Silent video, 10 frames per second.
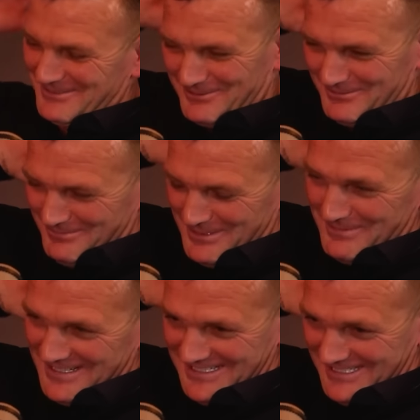there wouldn't be
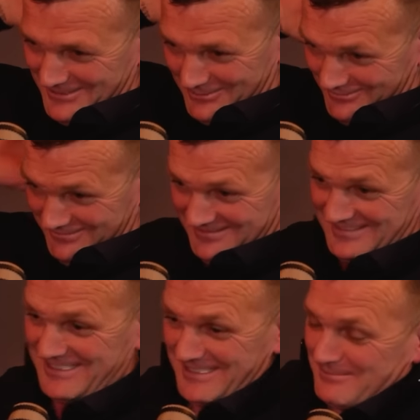men, you know
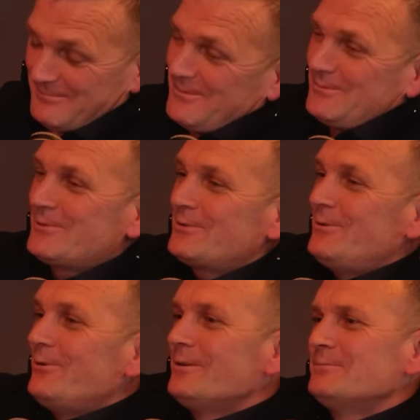would
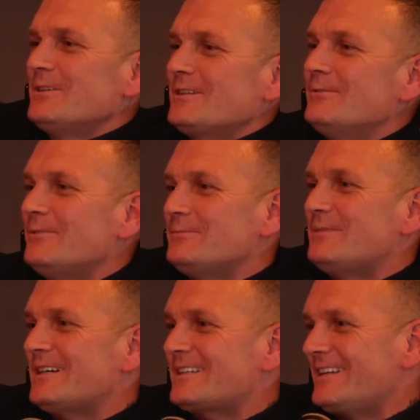hold my coat
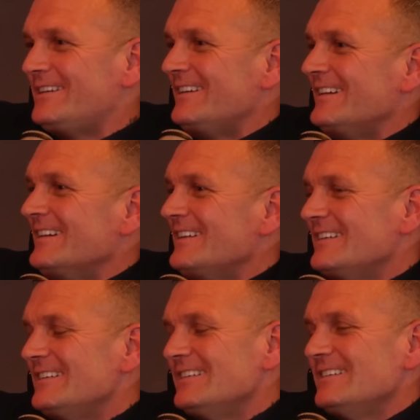back then.
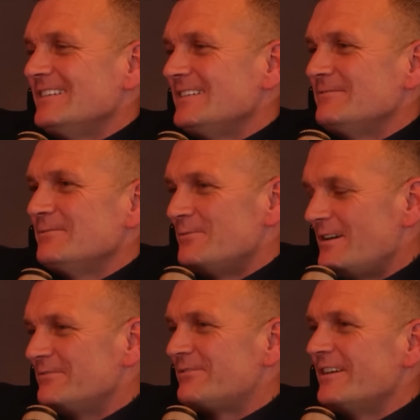Yeah. Uh,
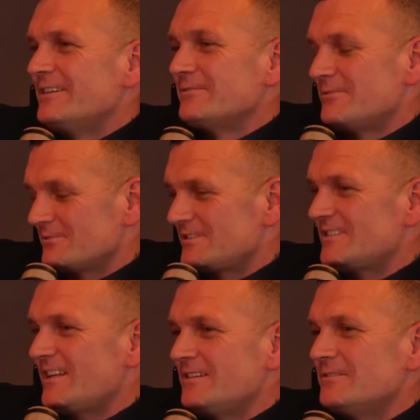one friend of ours
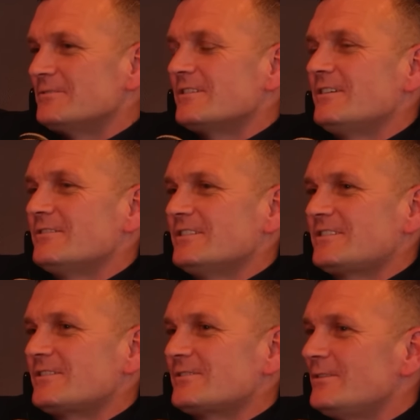is dead now, got
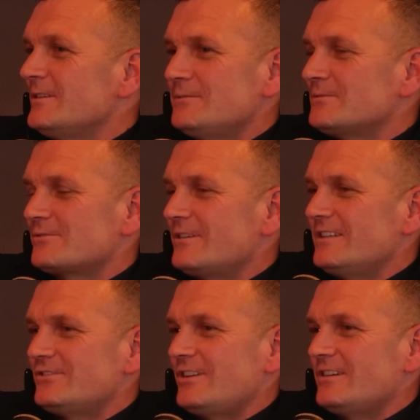arrested, so he was
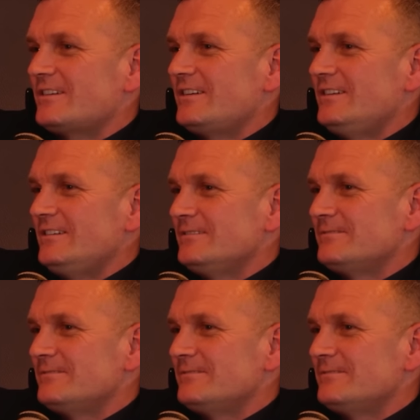great jockey.